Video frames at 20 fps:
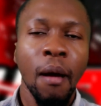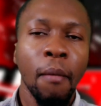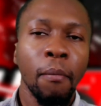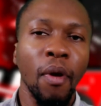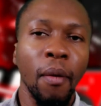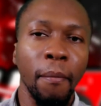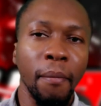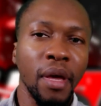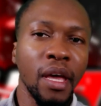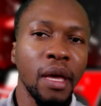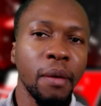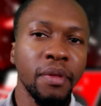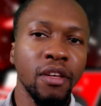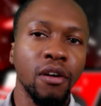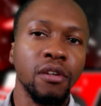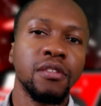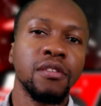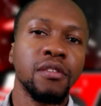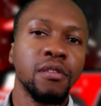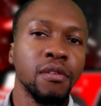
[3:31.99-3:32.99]
But maybe the
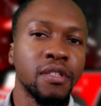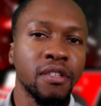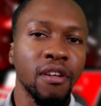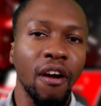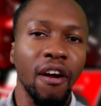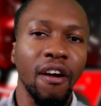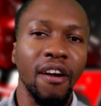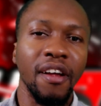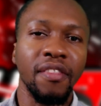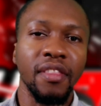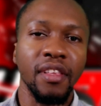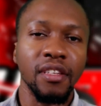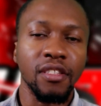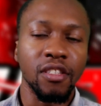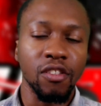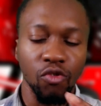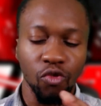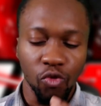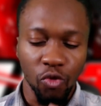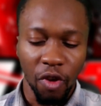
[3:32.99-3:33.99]
Otsutsuki are in this
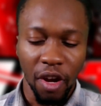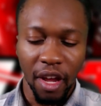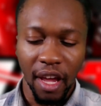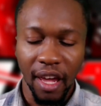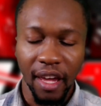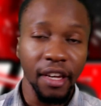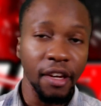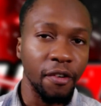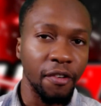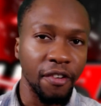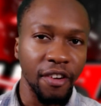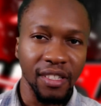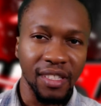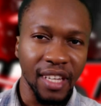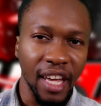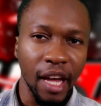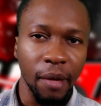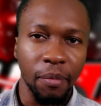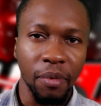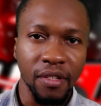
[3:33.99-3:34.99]
gray area
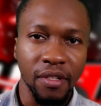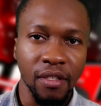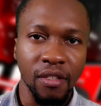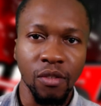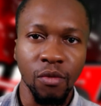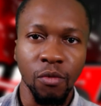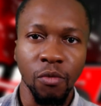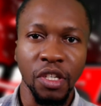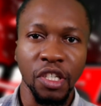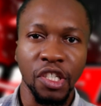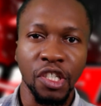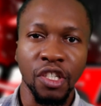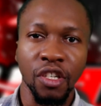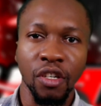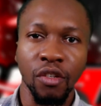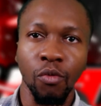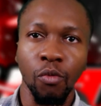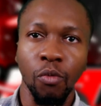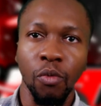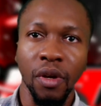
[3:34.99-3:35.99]
type of
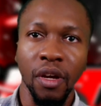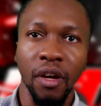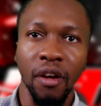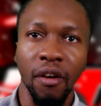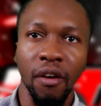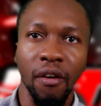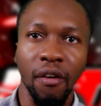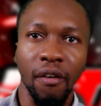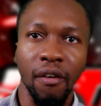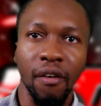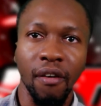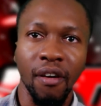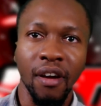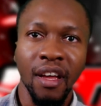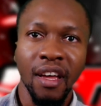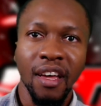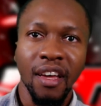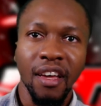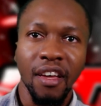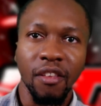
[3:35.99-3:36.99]
situation where,
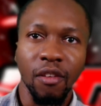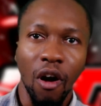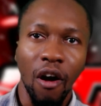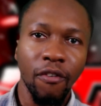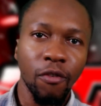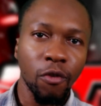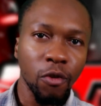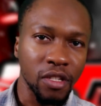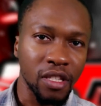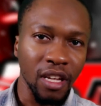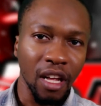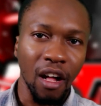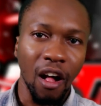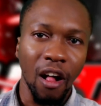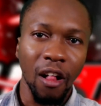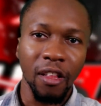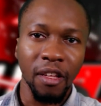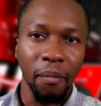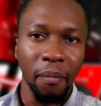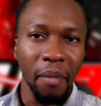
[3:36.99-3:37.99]
you know, of course, not
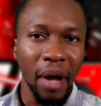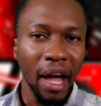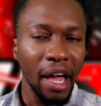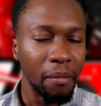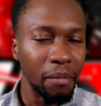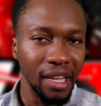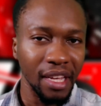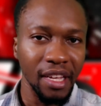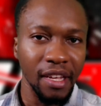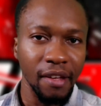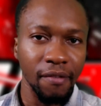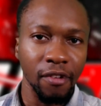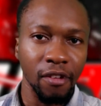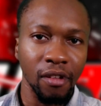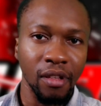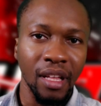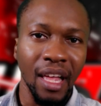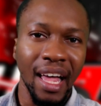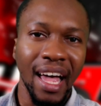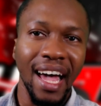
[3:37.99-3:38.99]
all of them might be
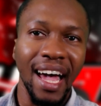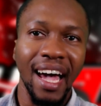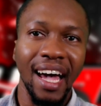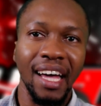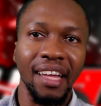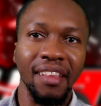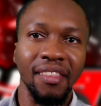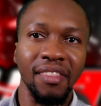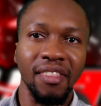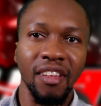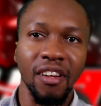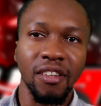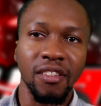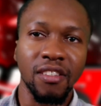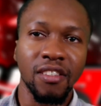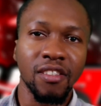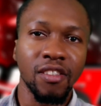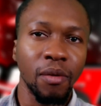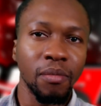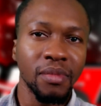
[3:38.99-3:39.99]
evil, and there's
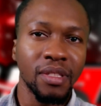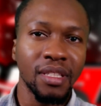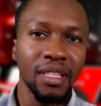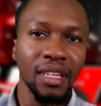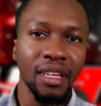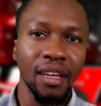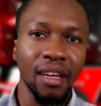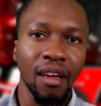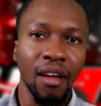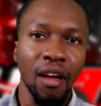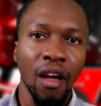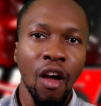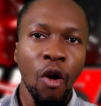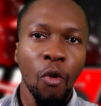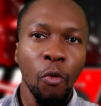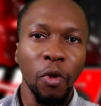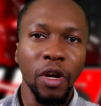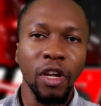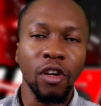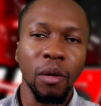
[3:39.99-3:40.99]
something
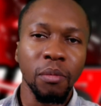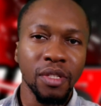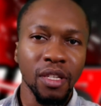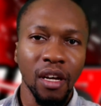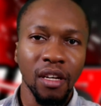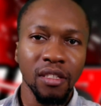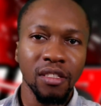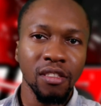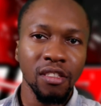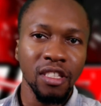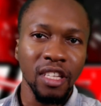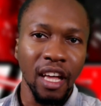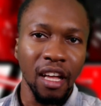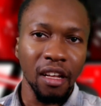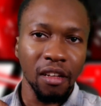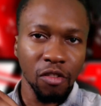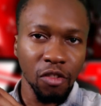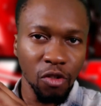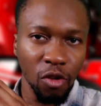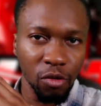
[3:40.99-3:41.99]
when it comes down to, like,
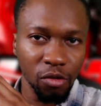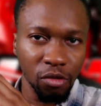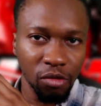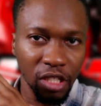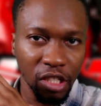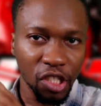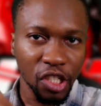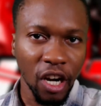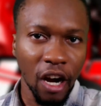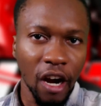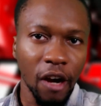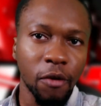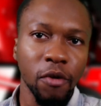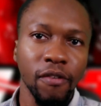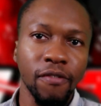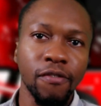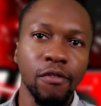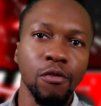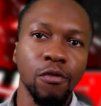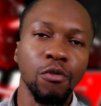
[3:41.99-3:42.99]
you know, the chakra
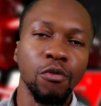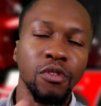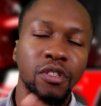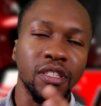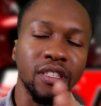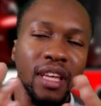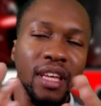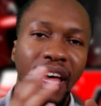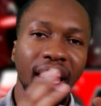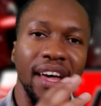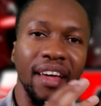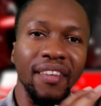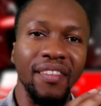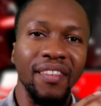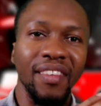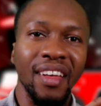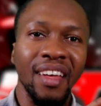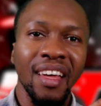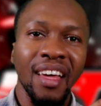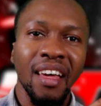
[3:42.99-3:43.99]
fruits
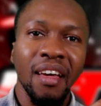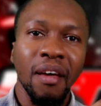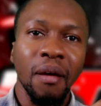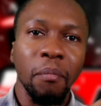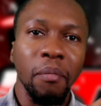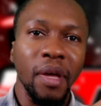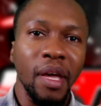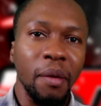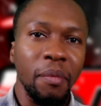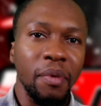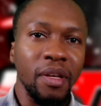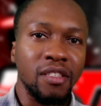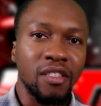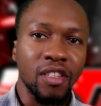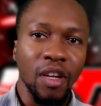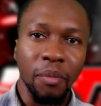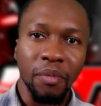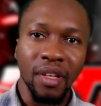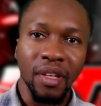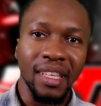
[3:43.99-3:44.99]
and maybe
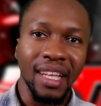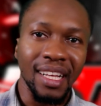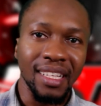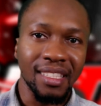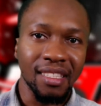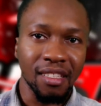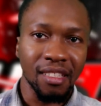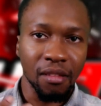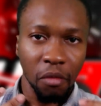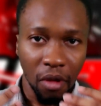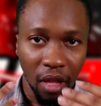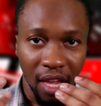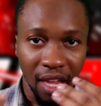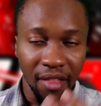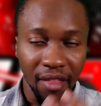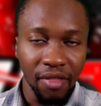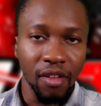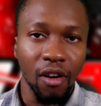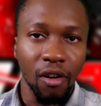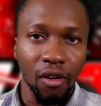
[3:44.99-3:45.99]
something that's
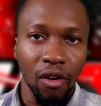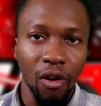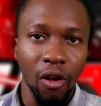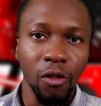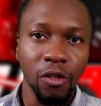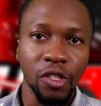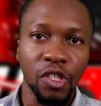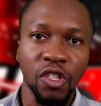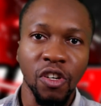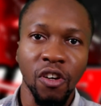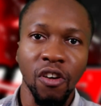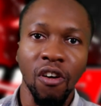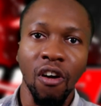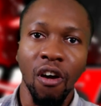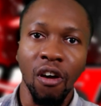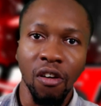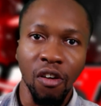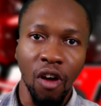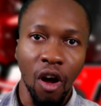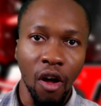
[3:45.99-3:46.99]
in their culture
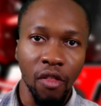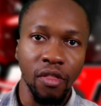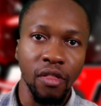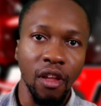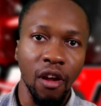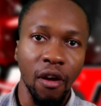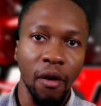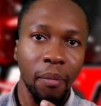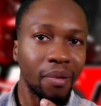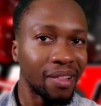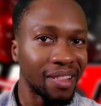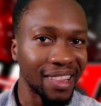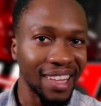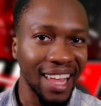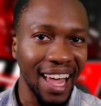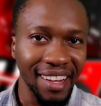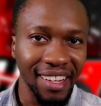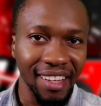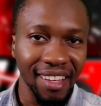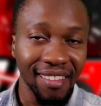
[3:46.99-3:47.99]
or on their
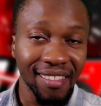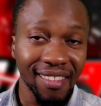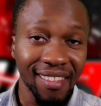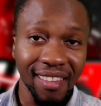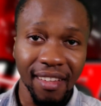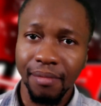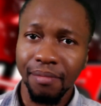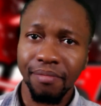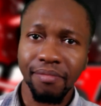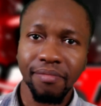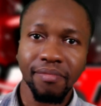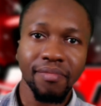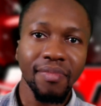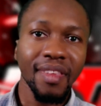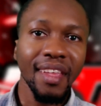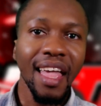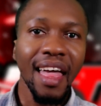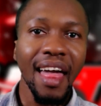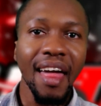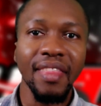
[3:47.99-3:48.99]
planet
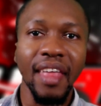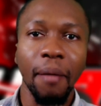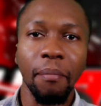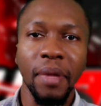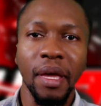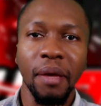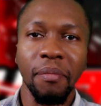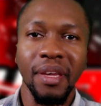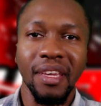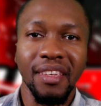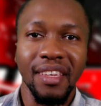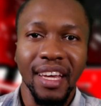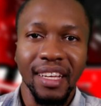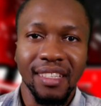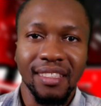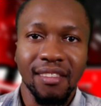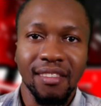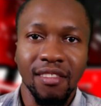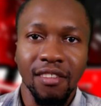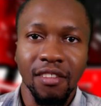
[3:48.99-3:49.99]
that may be
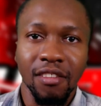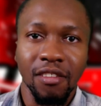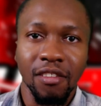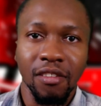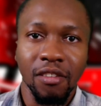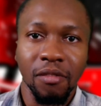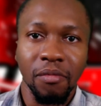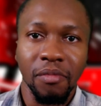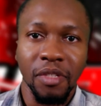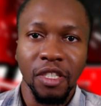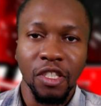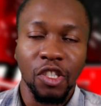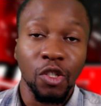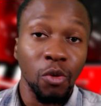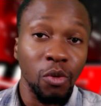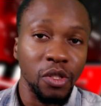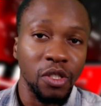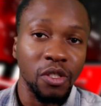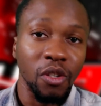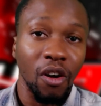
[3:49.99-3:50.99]
yet to be
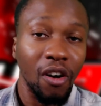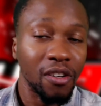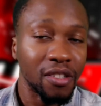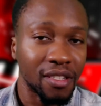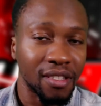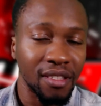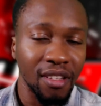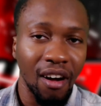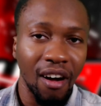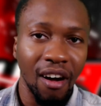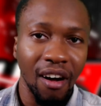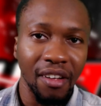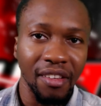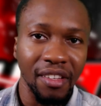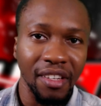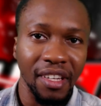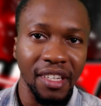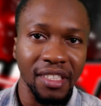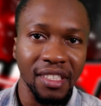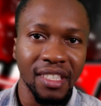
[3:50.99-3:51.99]
shown to us, the
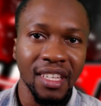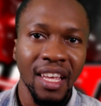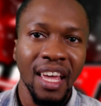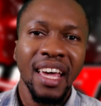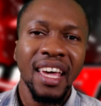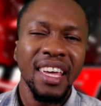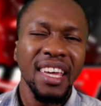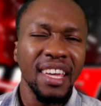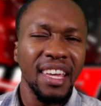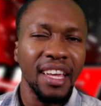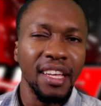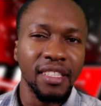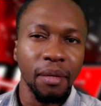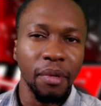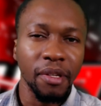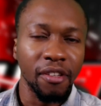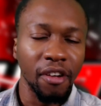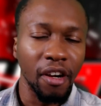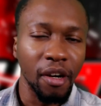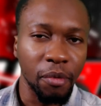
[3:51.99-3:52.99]
audience, he gains a
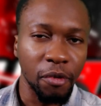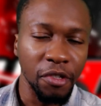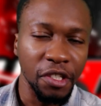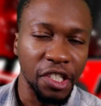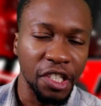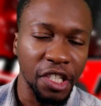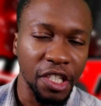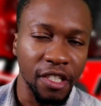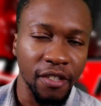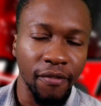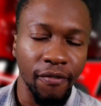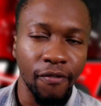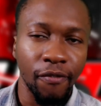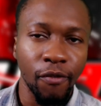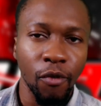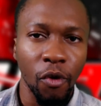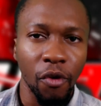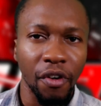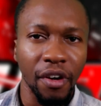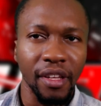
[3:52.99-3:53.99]
better appreciation
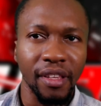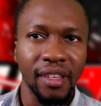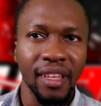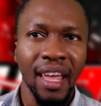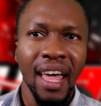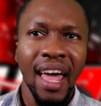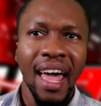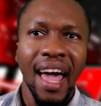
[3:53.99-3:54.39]
for it.